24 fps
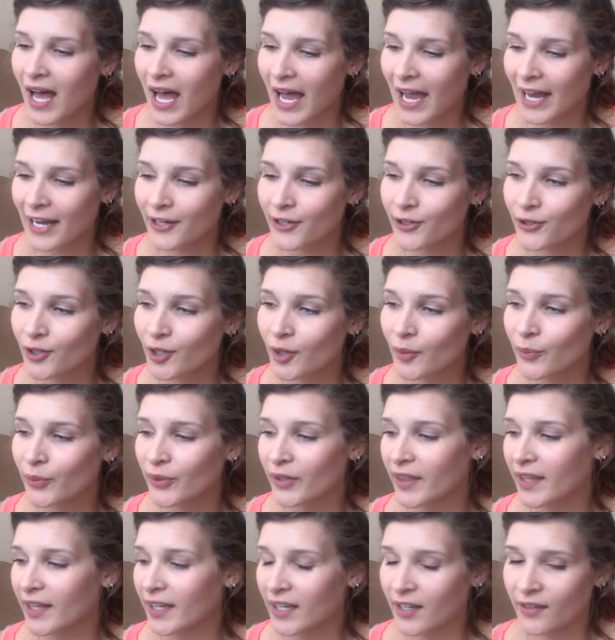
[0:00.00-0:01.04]
I grew up
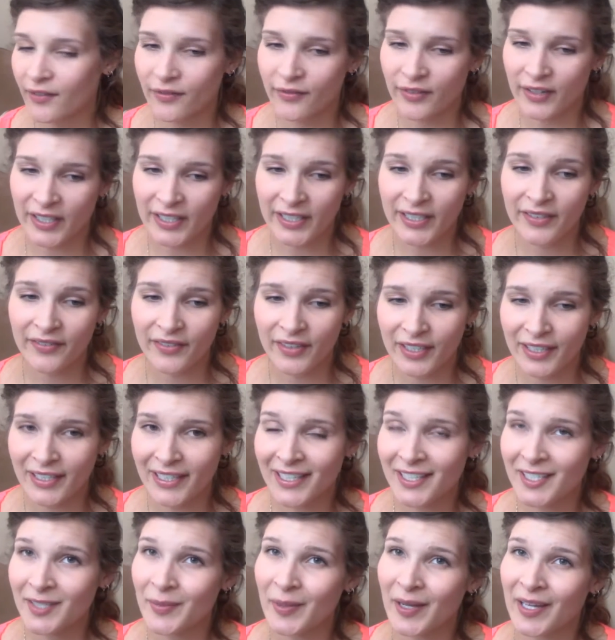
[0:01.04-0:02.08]
with like a very
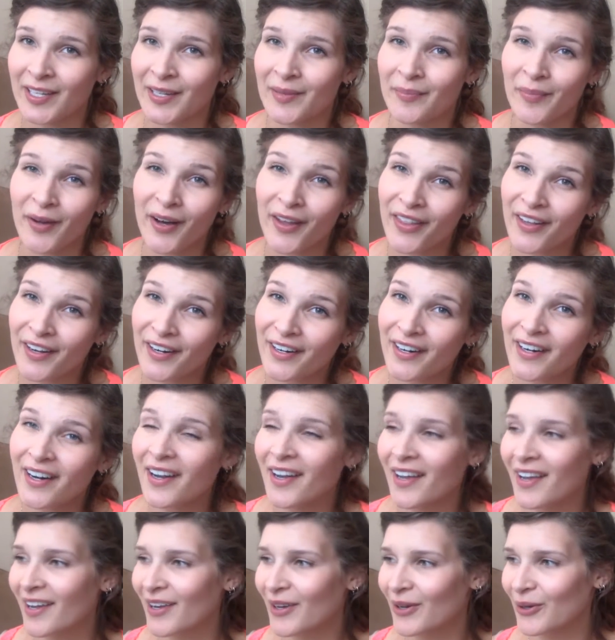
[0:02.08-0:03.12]
independent mother
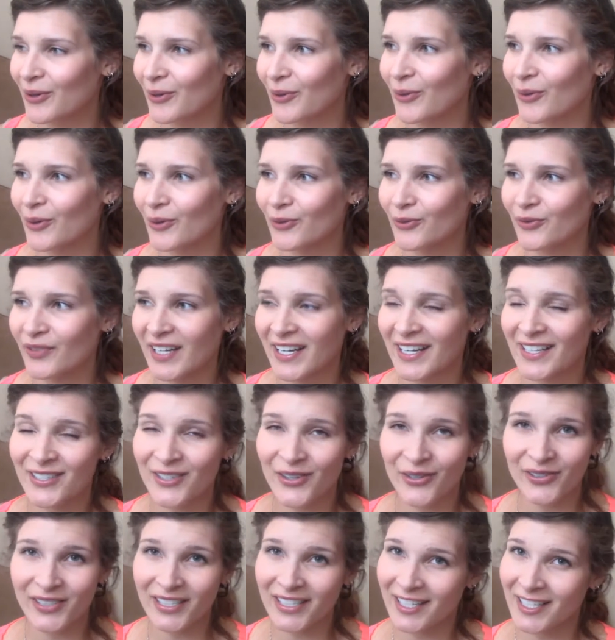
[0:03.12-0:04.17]
who raised
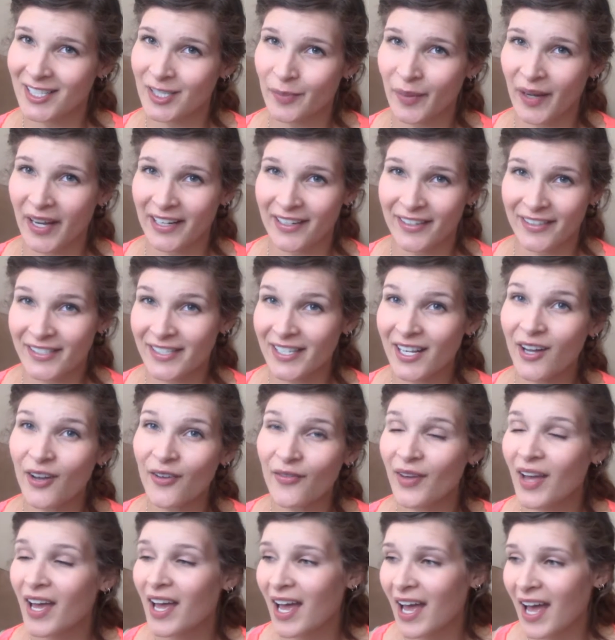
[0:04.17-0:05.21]
3 kids by
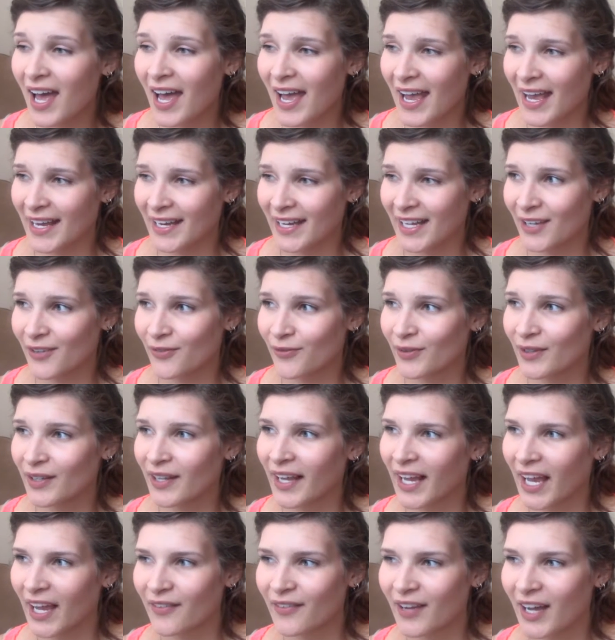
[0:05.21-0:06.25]
herself, and I feel
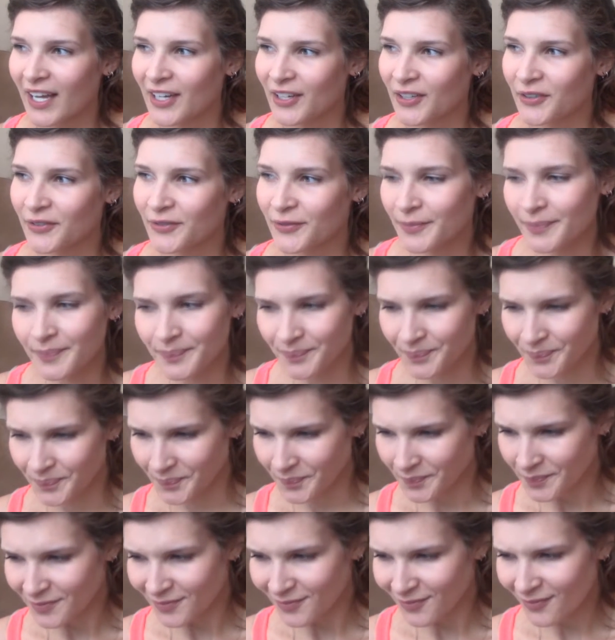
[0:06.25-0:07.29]
like I've kind of
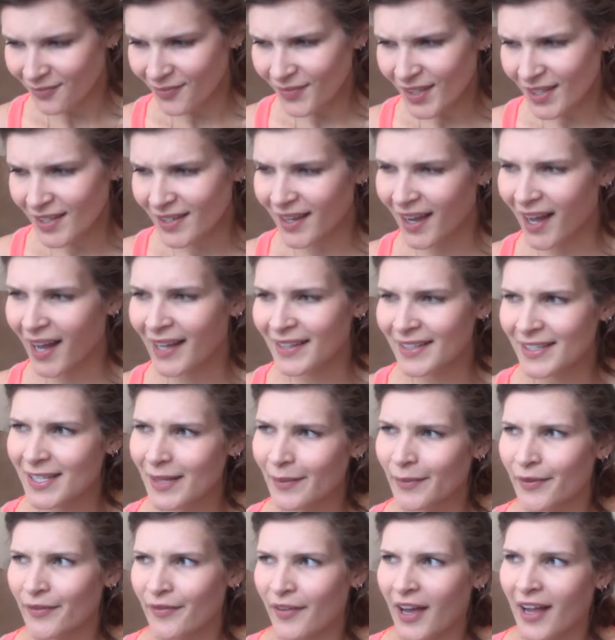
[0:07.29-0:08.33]
gotten
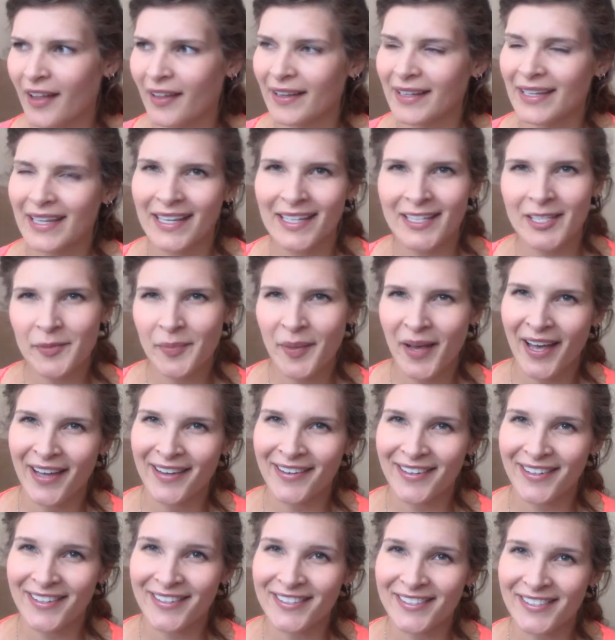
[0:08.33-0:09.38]
some of that like
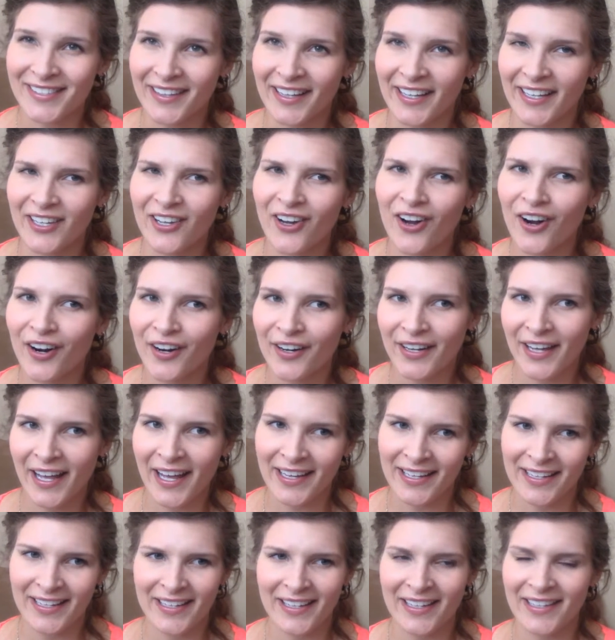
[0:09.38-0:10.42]
independence and like
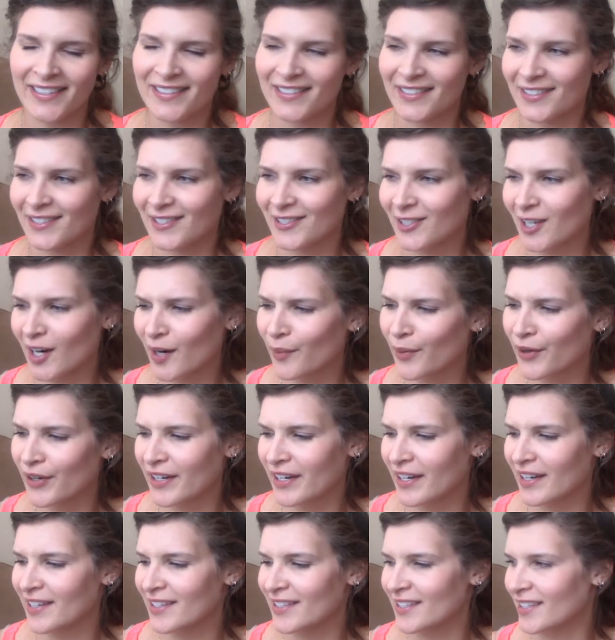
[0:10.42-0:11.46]
hard-headedness and
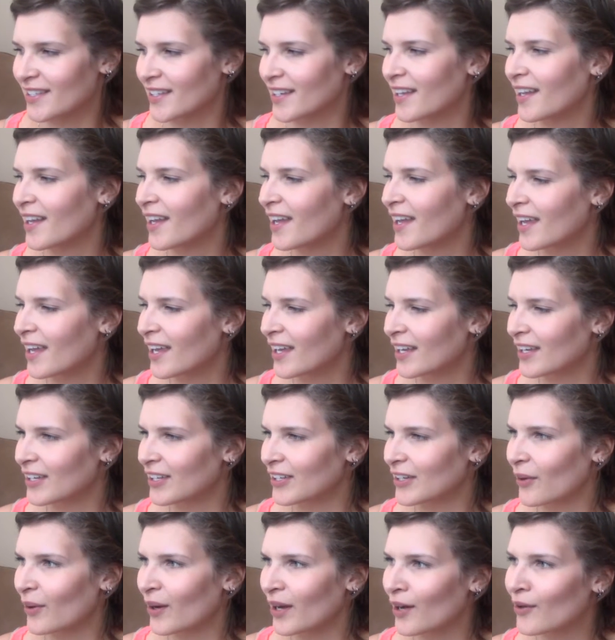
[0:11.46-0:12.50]
stubbornness, and you
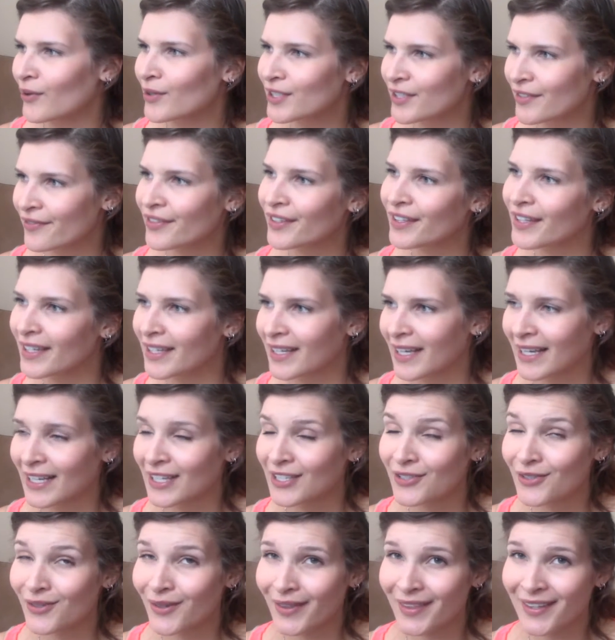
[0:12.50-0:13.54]
know, I always feel like I
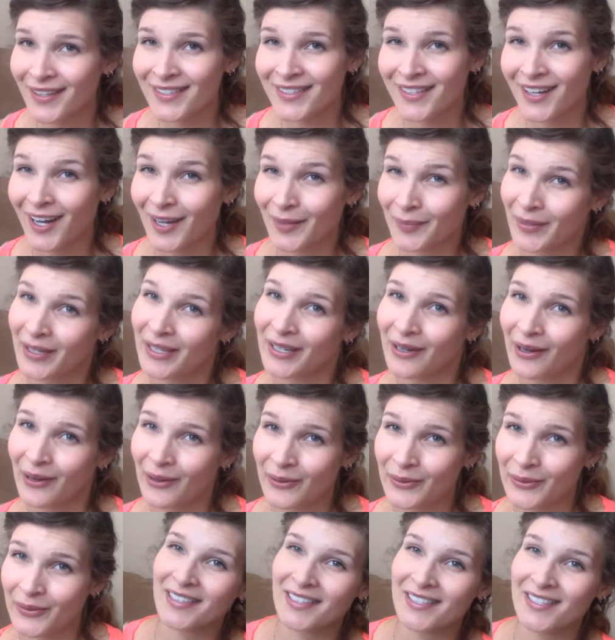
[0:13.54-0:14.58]
can do things on my
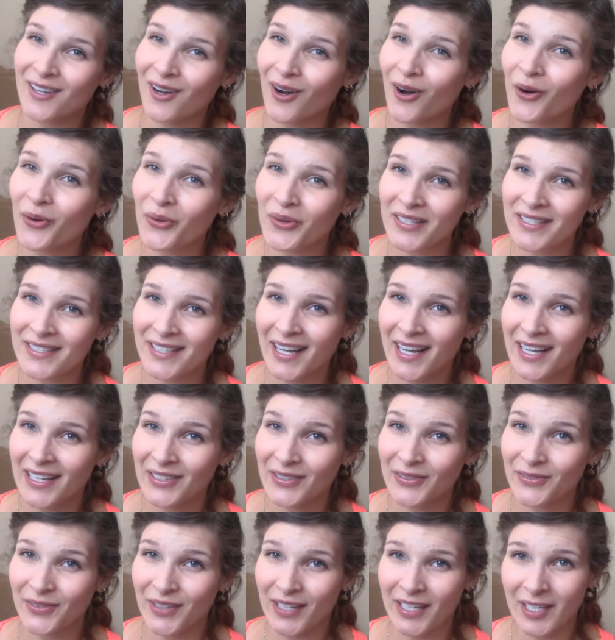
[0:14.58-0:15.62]
own. It's always kind
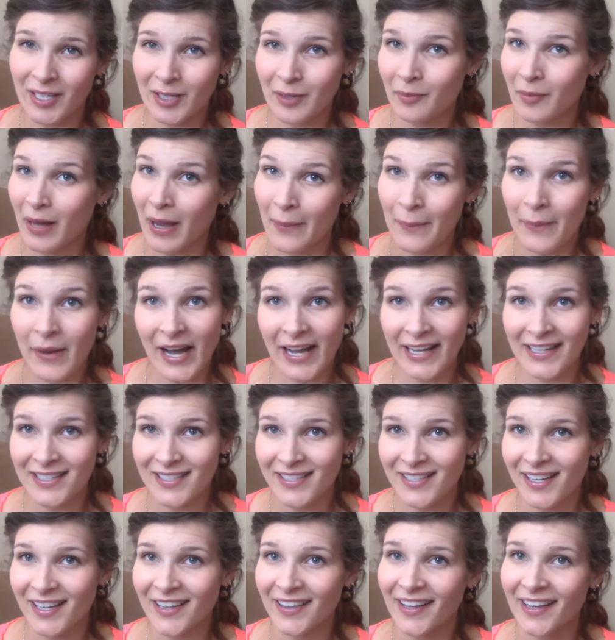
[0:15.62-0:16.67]
of like my
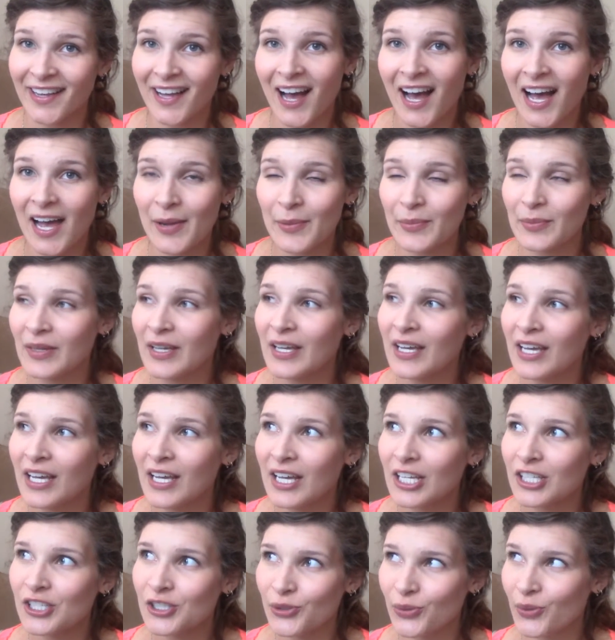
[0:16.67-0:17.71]
mindset, like I'm
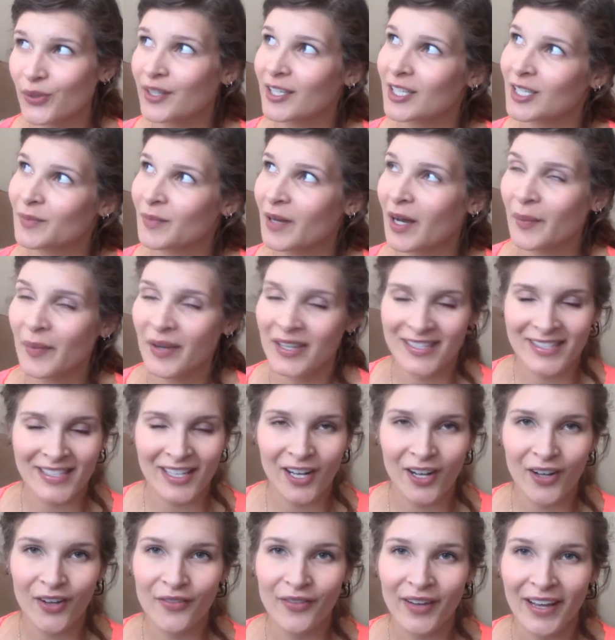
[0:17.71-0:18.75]
doing this by
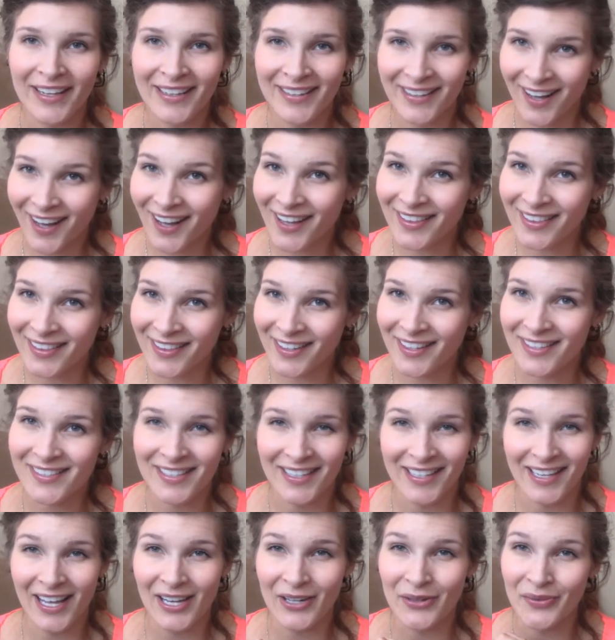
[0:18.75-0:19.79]
myself, I got this,
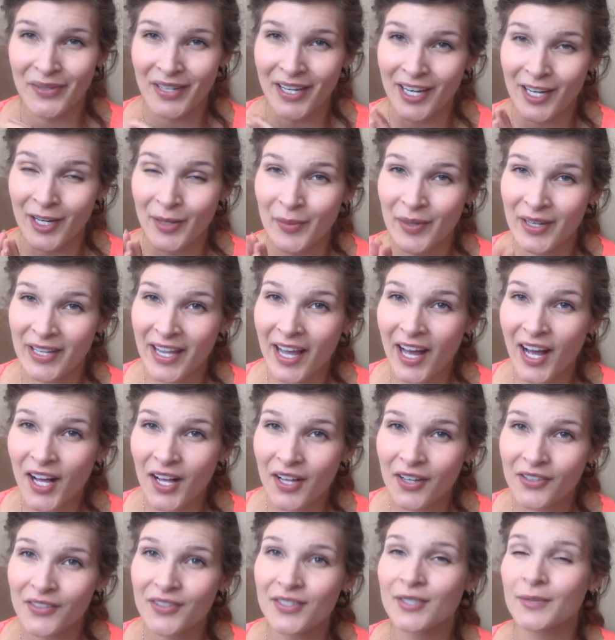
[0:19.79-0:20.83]
like I don't need anybody
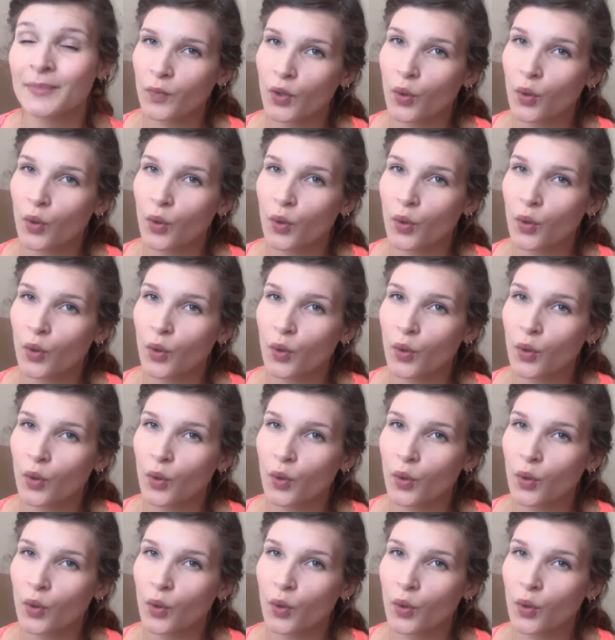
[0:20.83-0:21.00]
else.